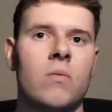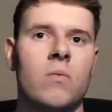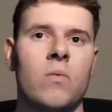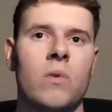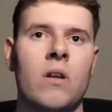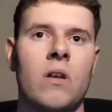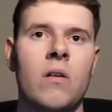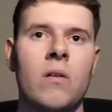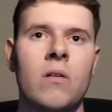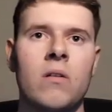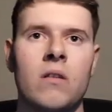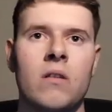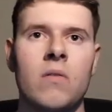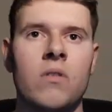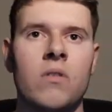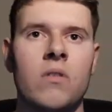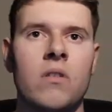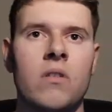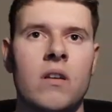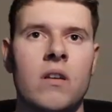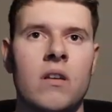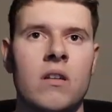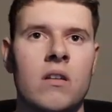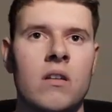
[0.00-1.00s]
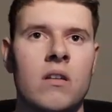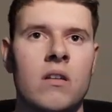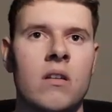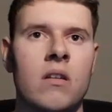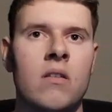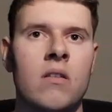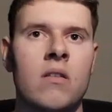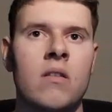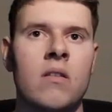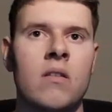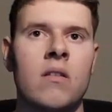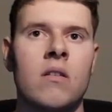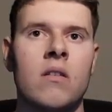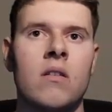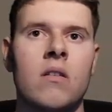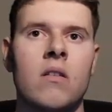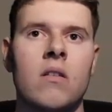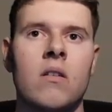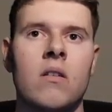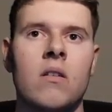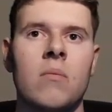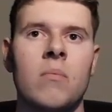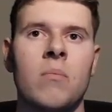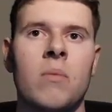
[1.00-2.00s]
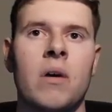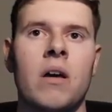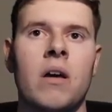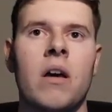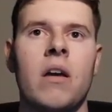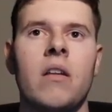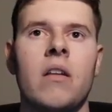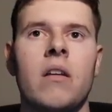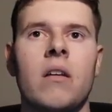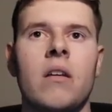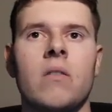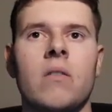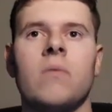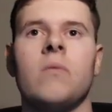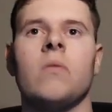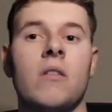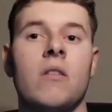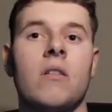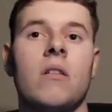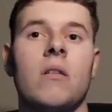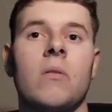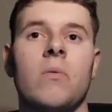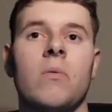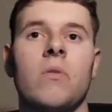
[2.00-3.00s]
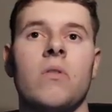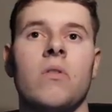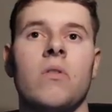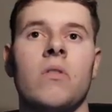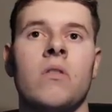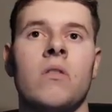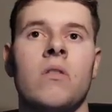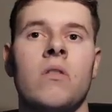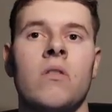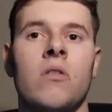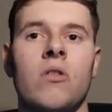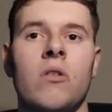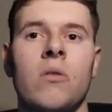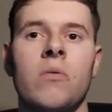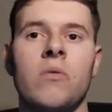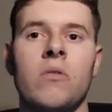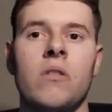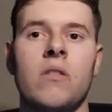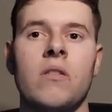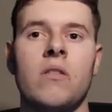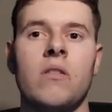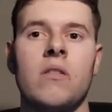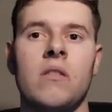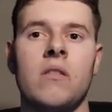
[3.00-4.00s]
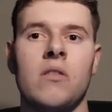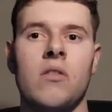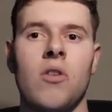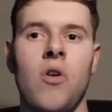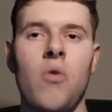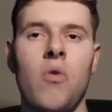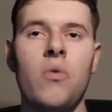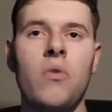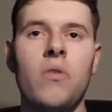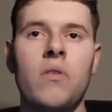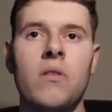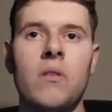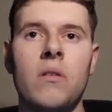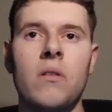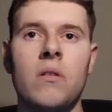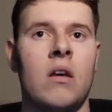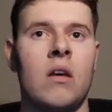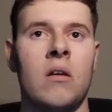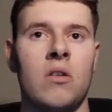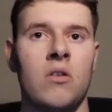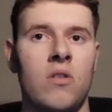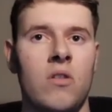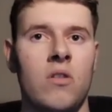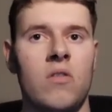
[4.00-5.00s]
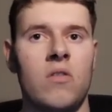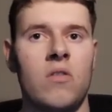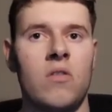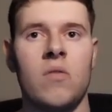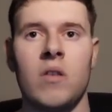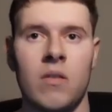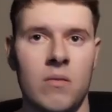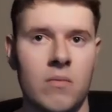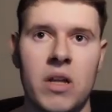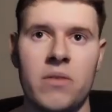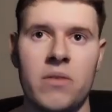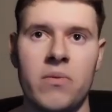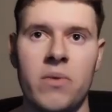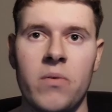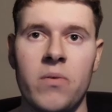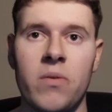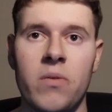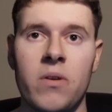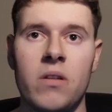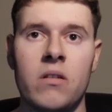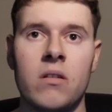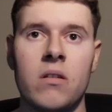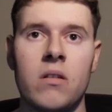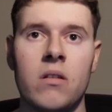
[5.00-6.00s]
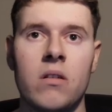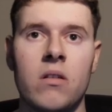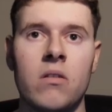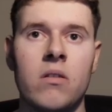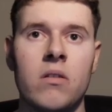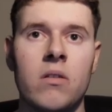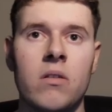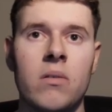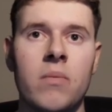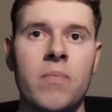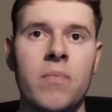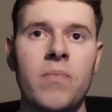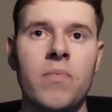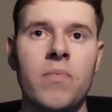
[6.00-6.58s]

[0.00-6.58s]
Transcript: When I was designing this, my idea basically was around this nose and I just played with it a lot.